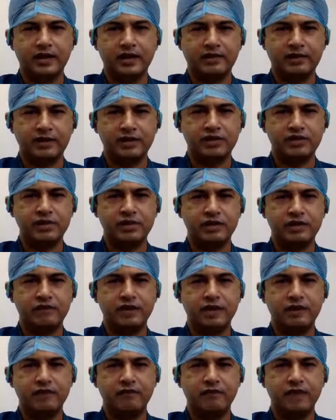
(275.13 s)
In a
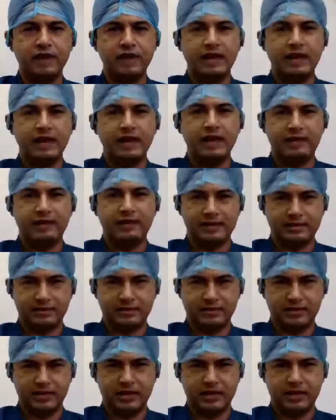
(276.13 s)
traditional way, we
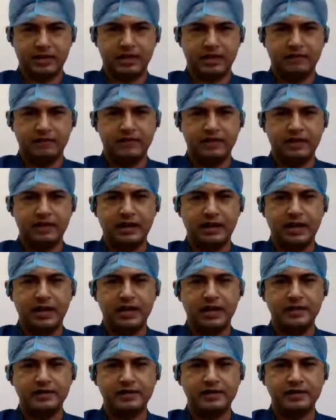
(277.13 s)
arrest the heart. When the
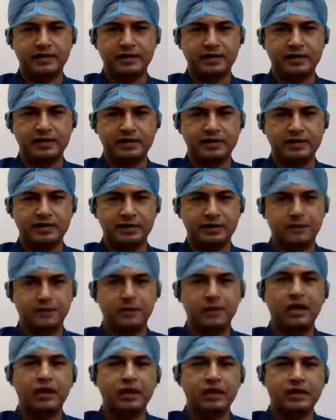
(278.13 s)
heart is arrested,